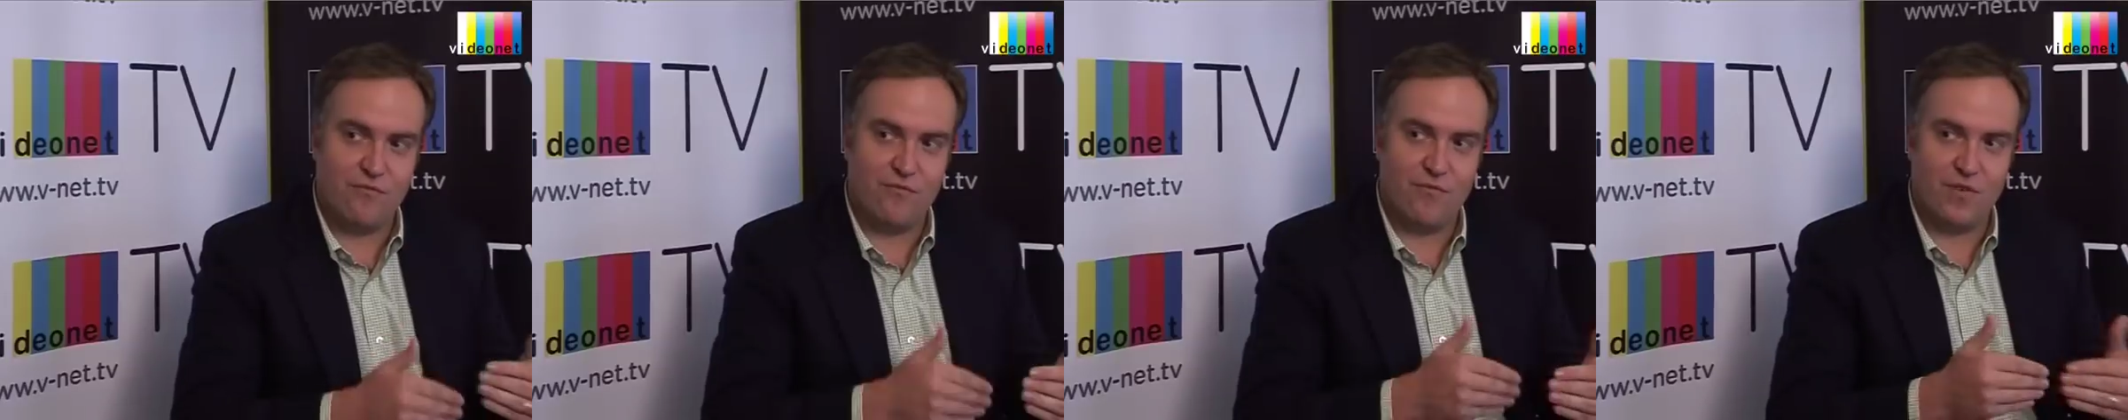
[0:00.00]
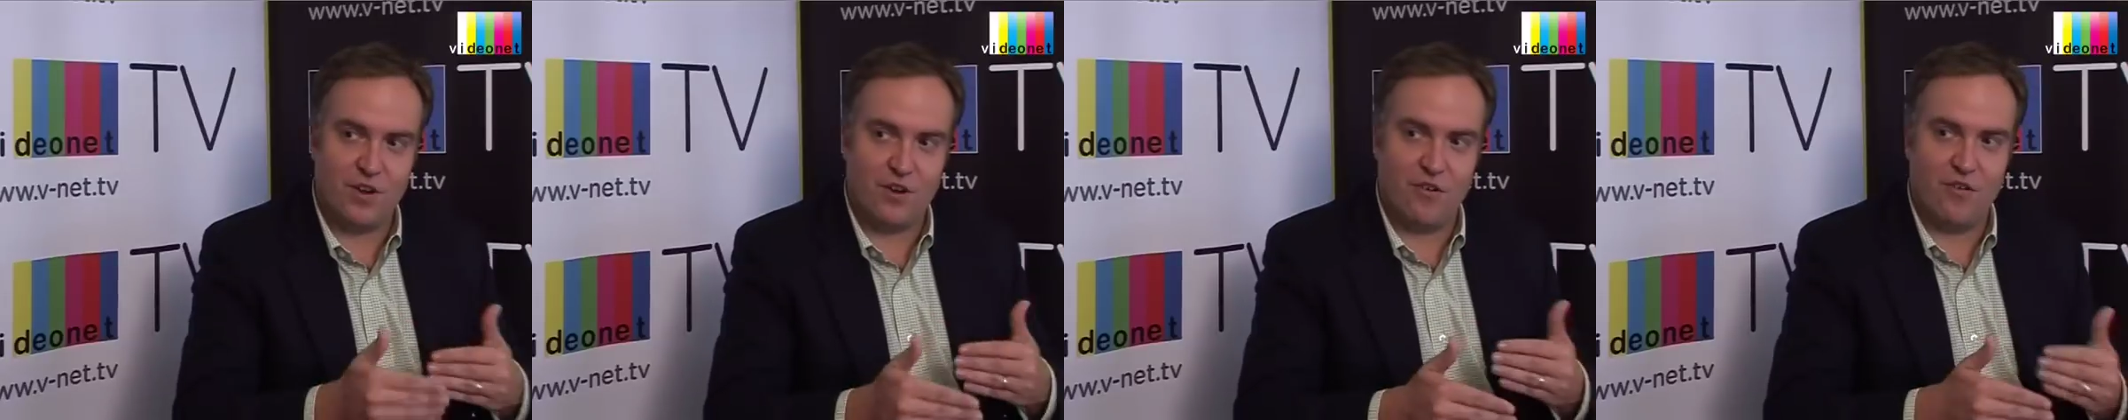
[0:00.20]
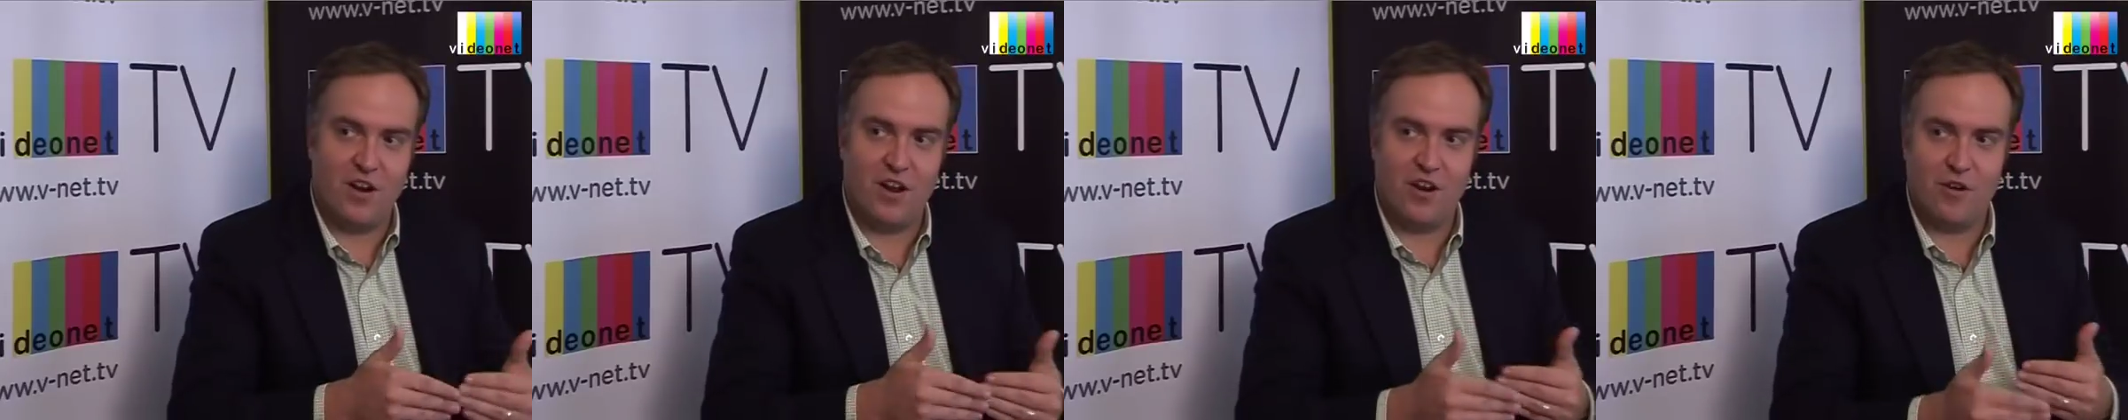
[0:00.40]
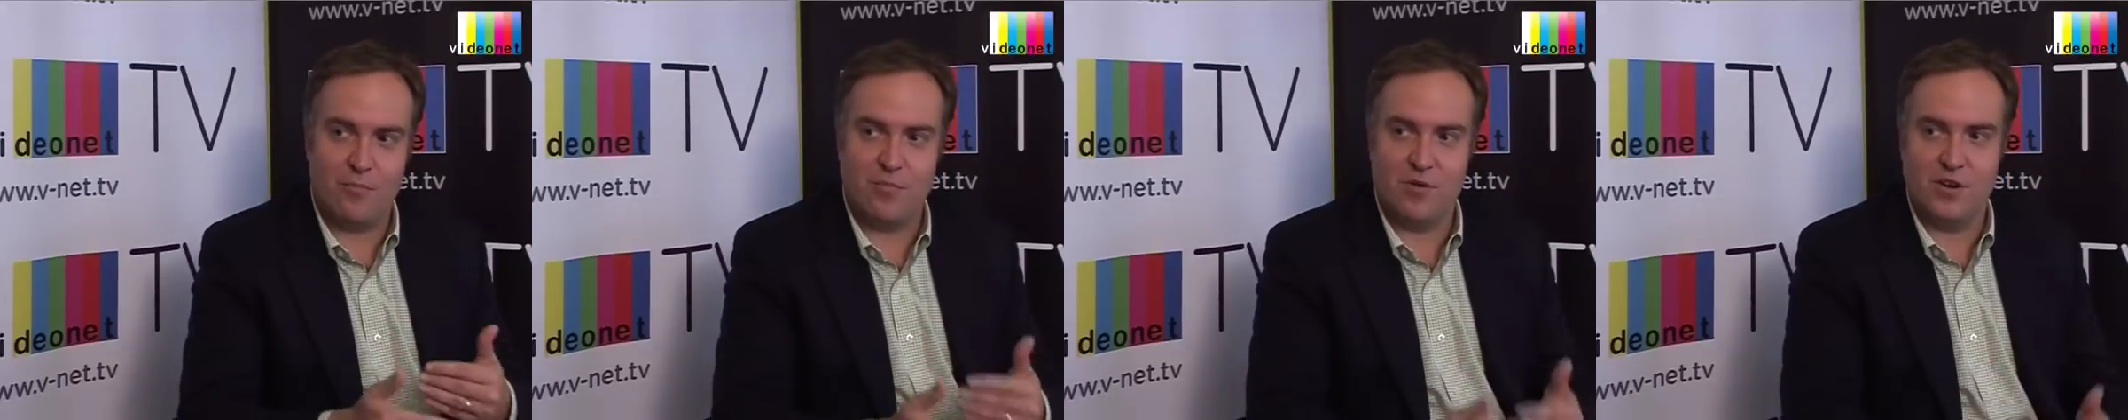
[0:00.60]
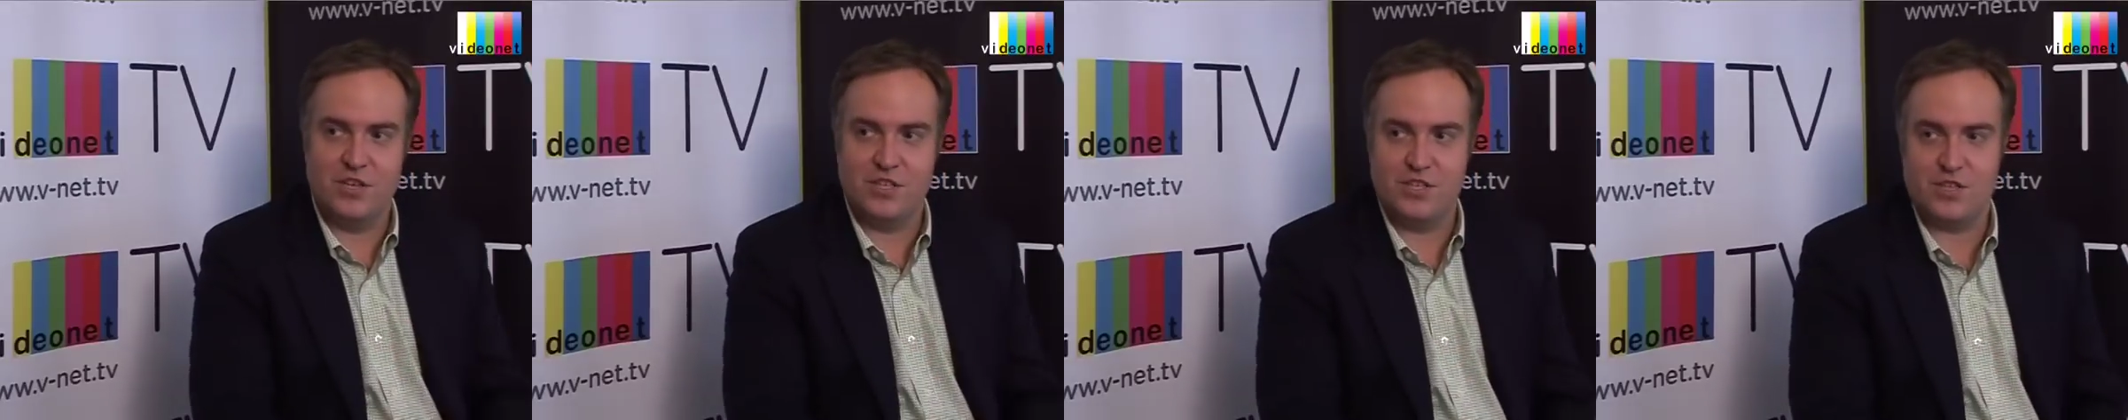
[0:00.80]
figure out a
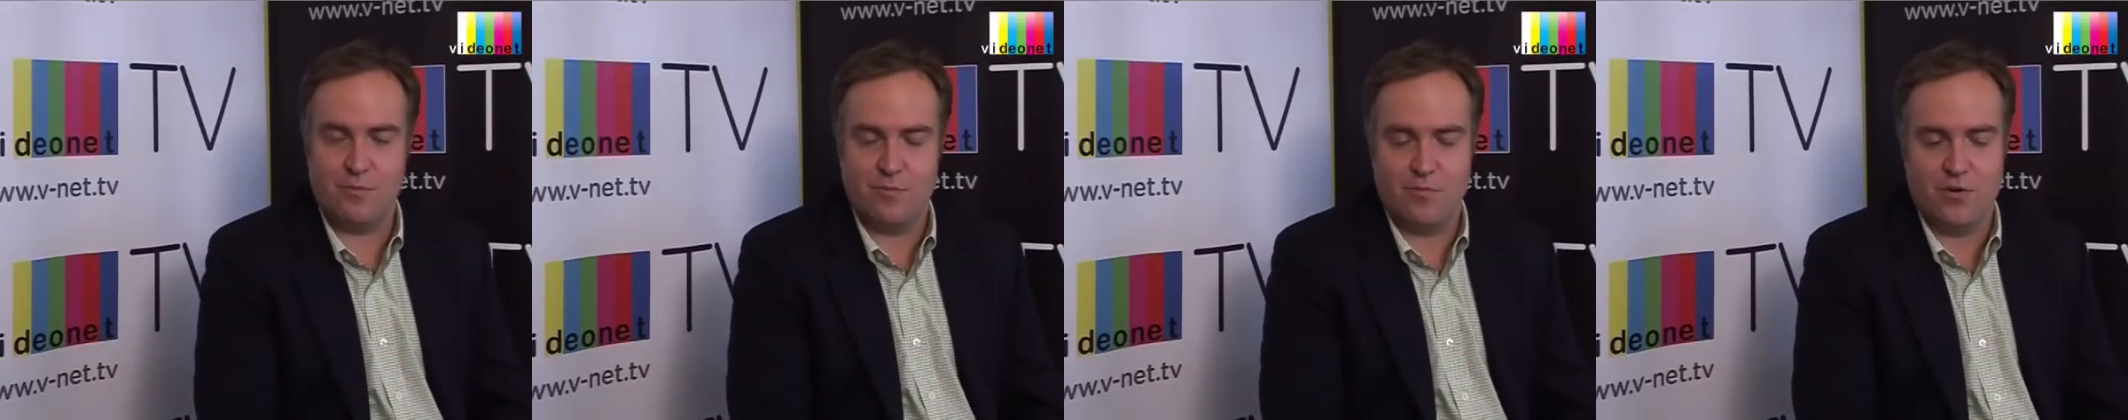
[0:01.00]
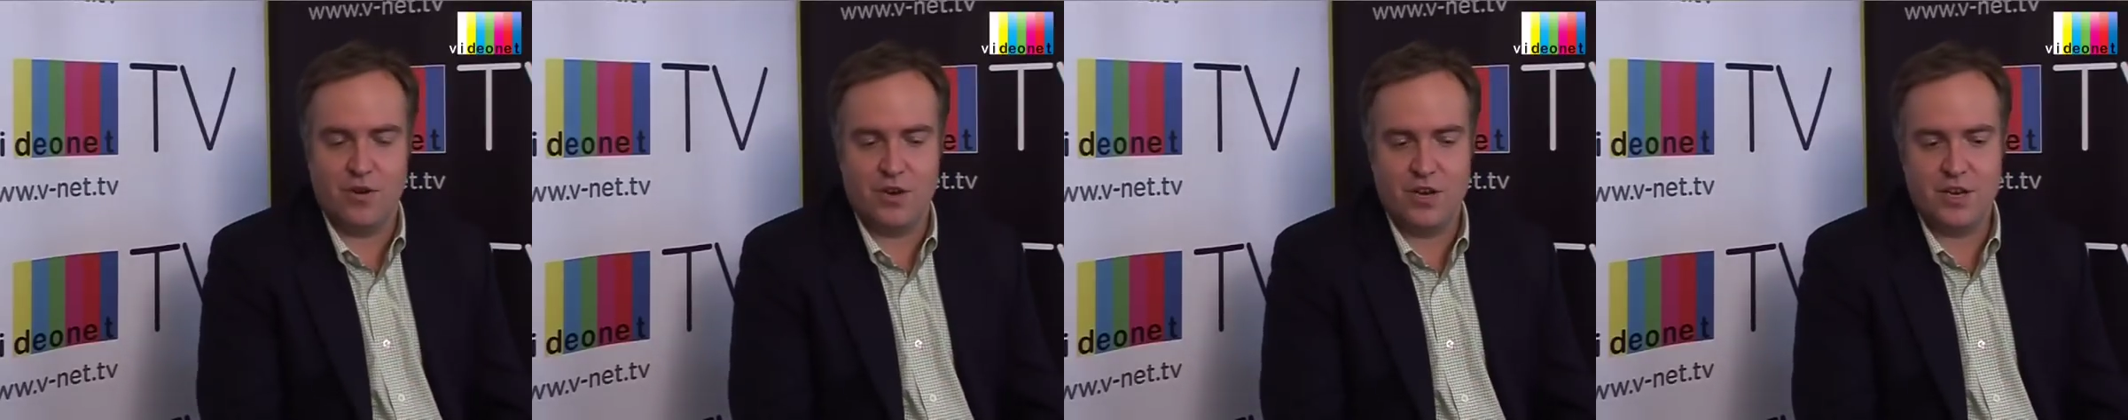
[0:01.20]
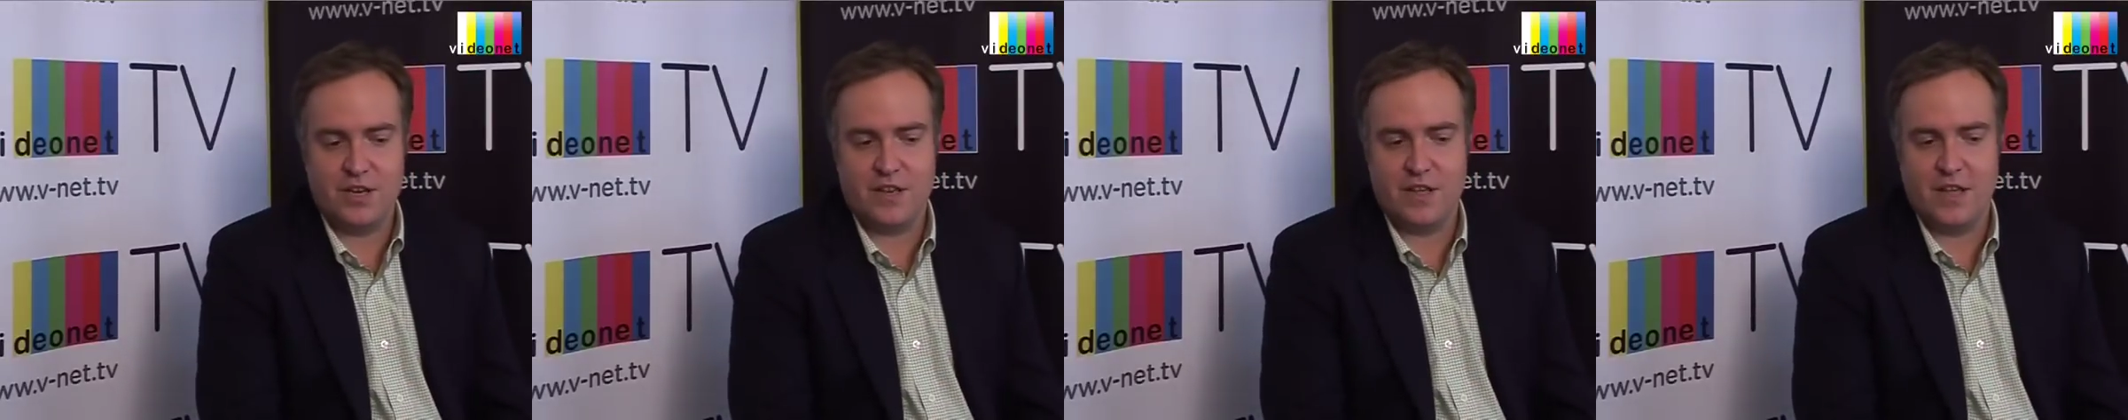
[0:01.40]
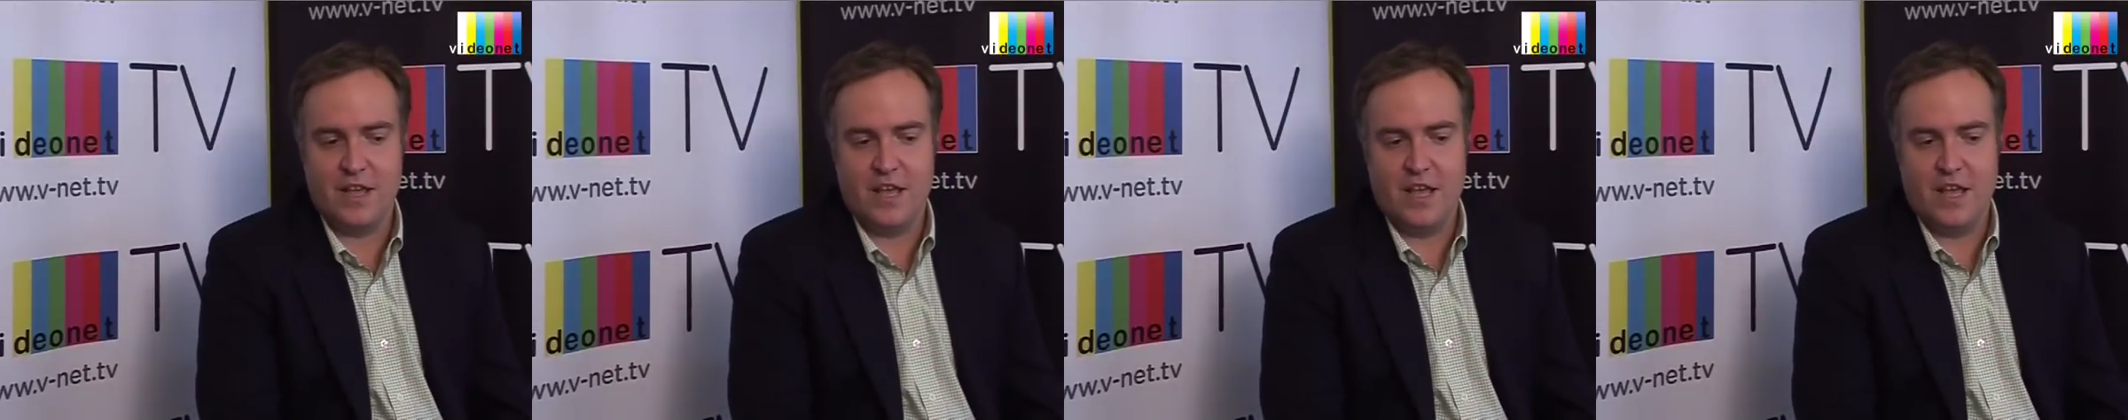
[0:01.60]
place to put it.